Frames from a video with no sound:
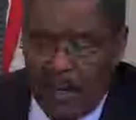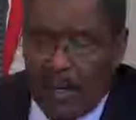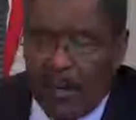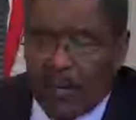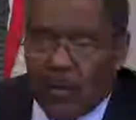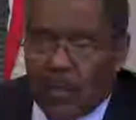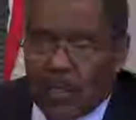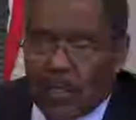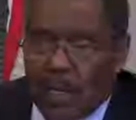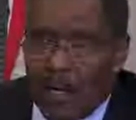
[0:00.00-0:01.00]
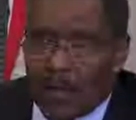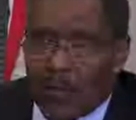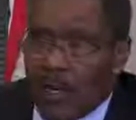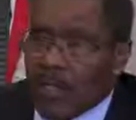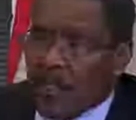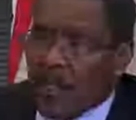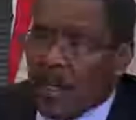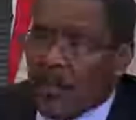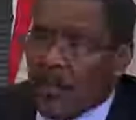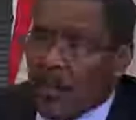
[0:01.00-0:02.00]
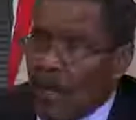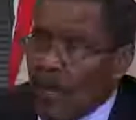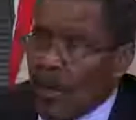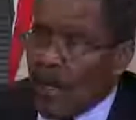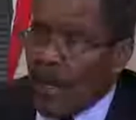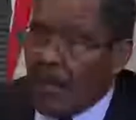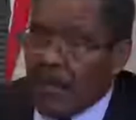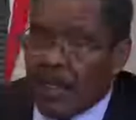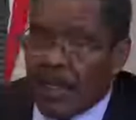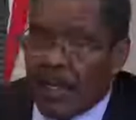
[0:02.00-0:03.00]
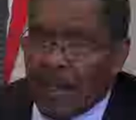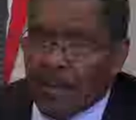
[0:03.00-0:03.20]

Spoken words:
the governor was gracious enough to allow me to have it